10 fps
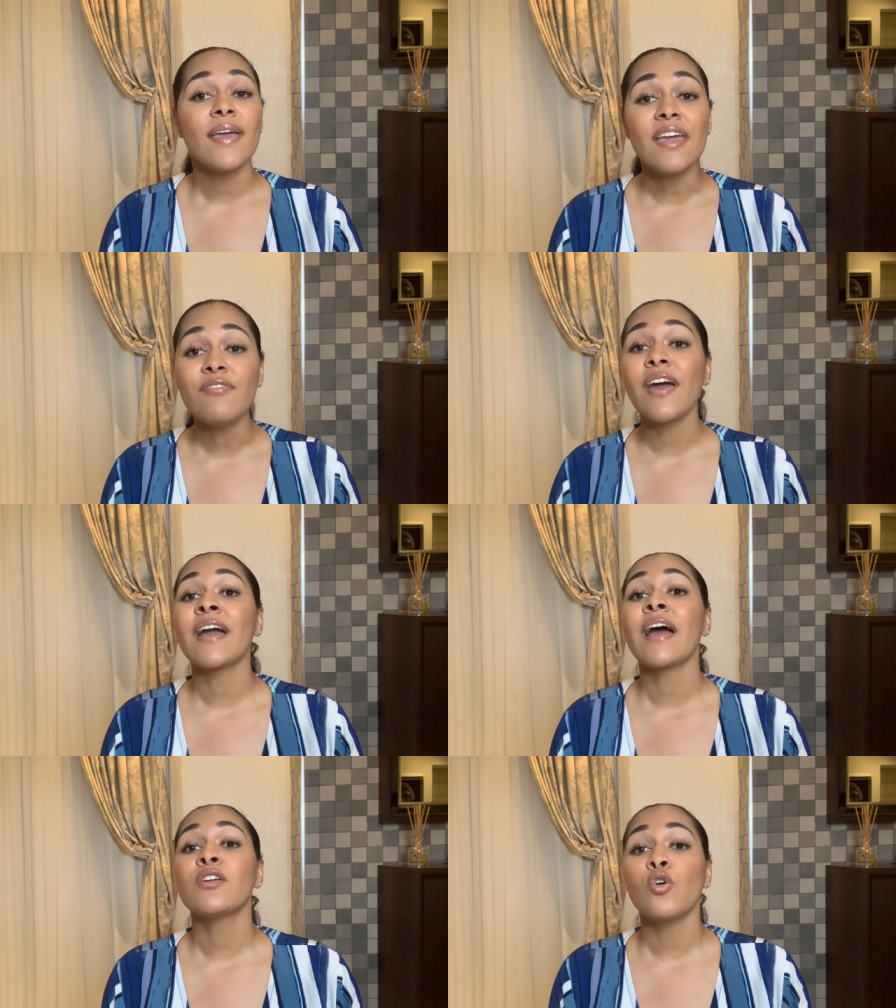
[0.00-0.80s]
If I
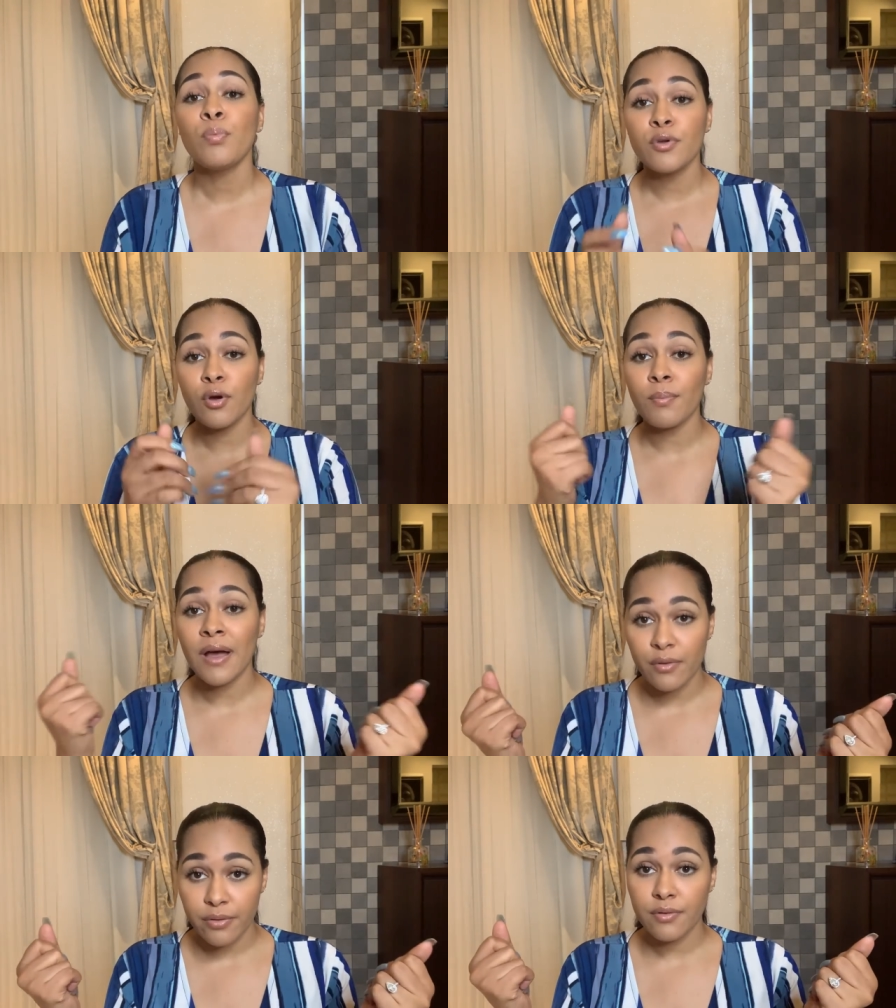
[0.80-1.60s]
can open your
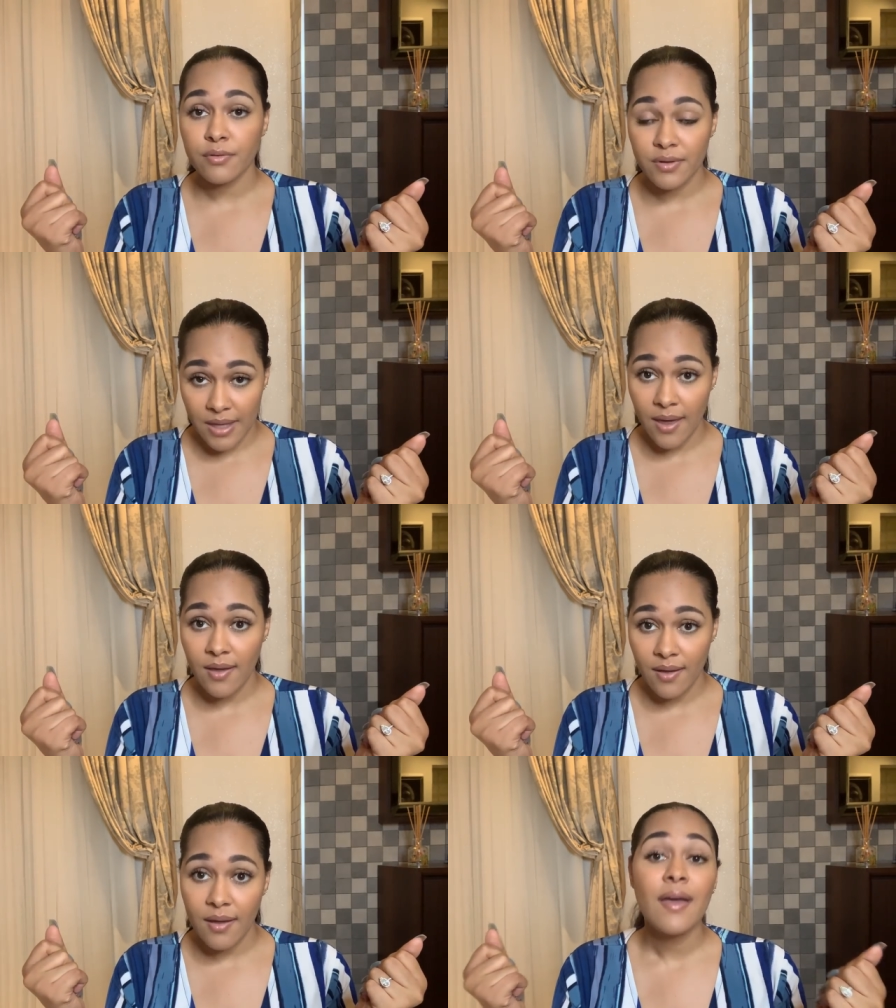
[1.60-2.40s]
mouth, yeah,
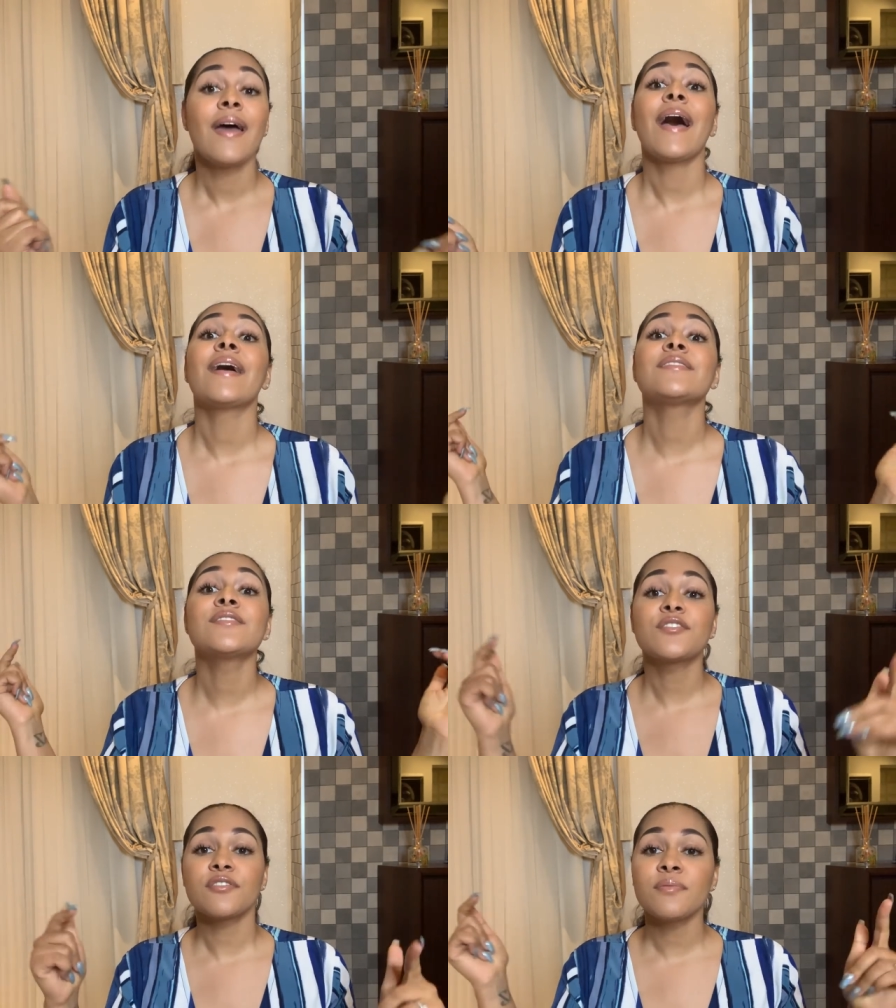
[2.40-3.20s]
and
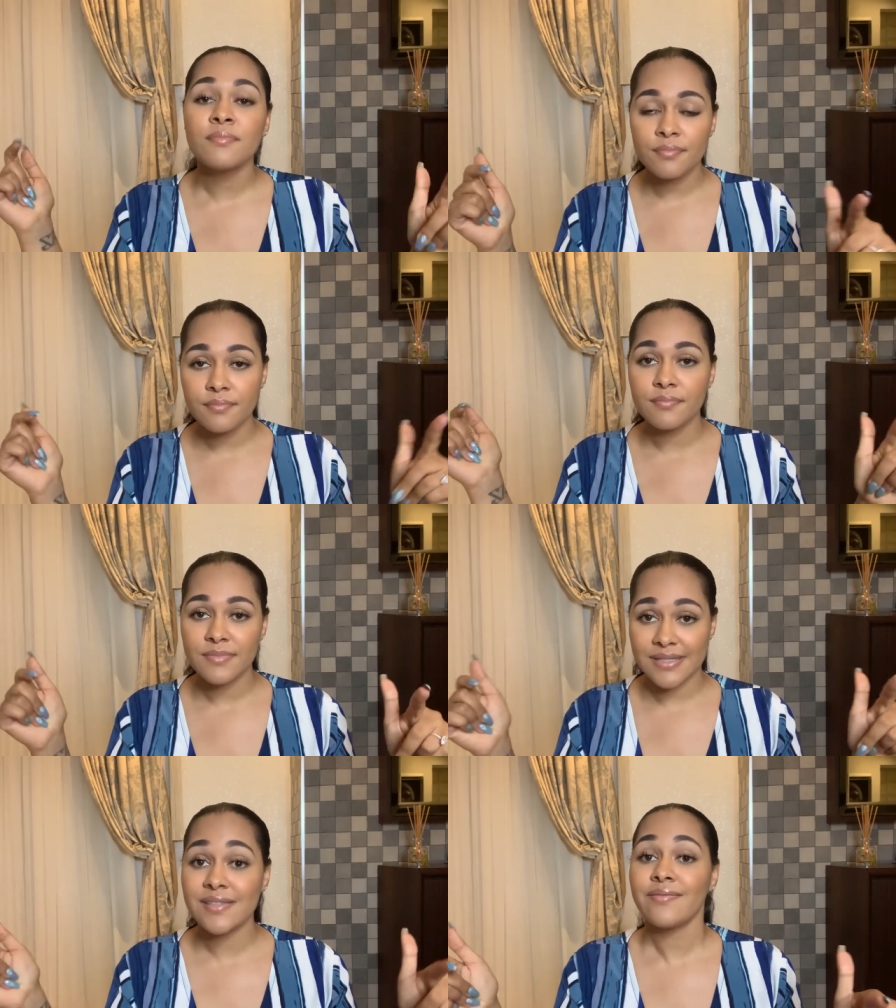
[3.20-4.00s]
scream
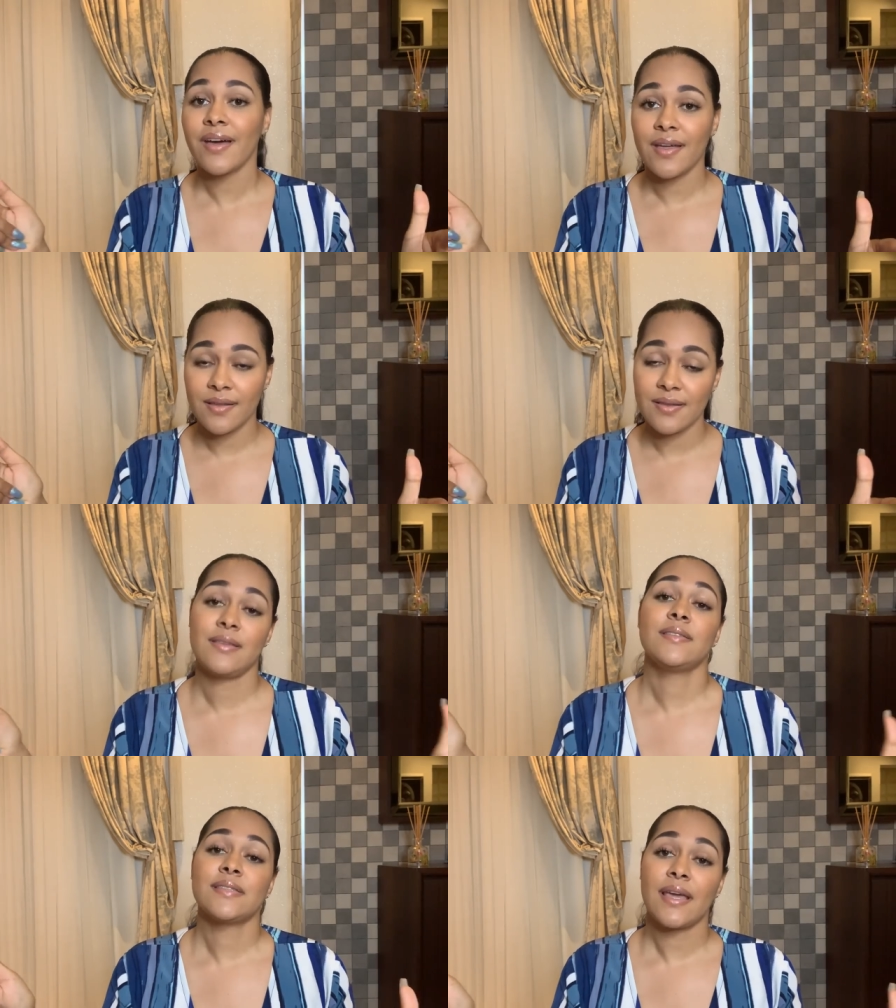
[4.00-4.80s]
Ziva
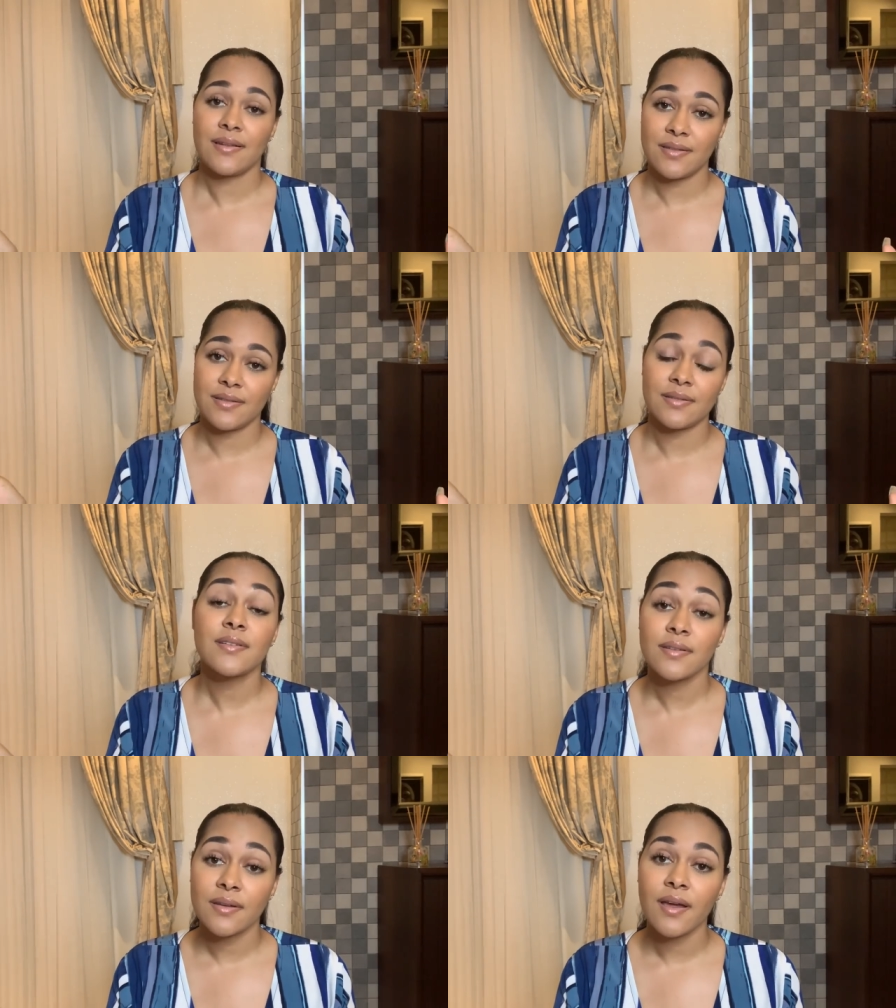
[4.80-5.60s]
inside,
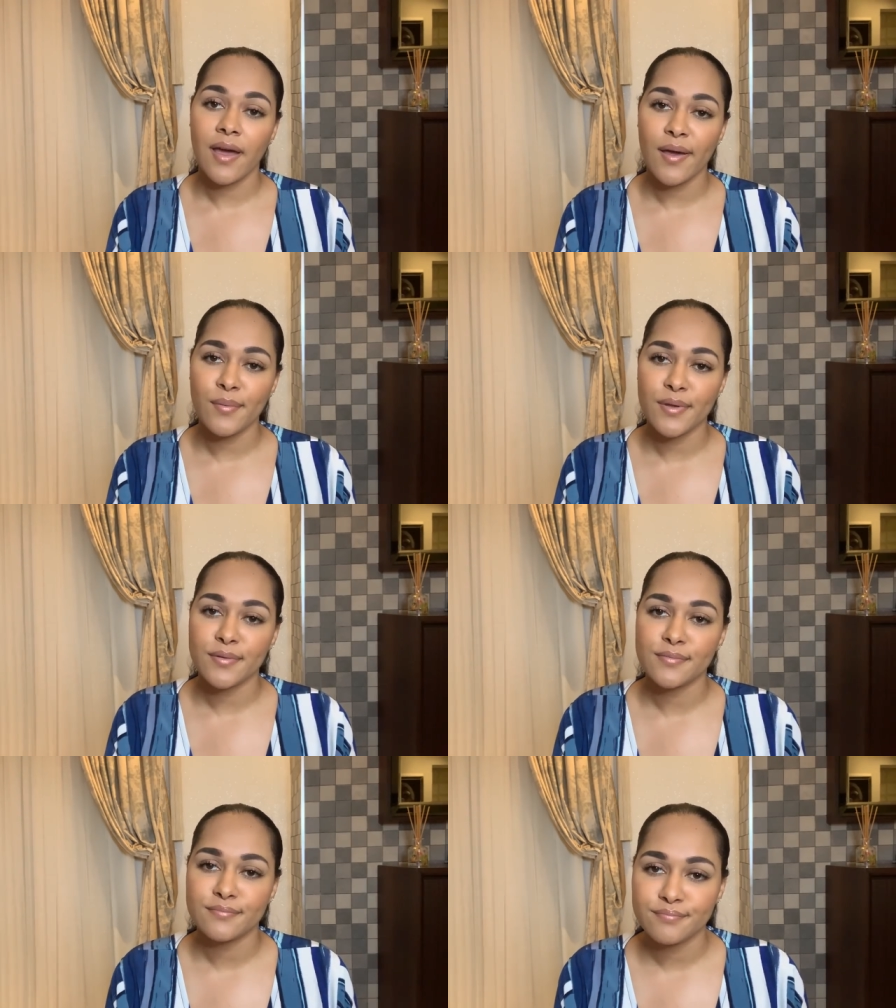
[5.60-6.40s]
I will.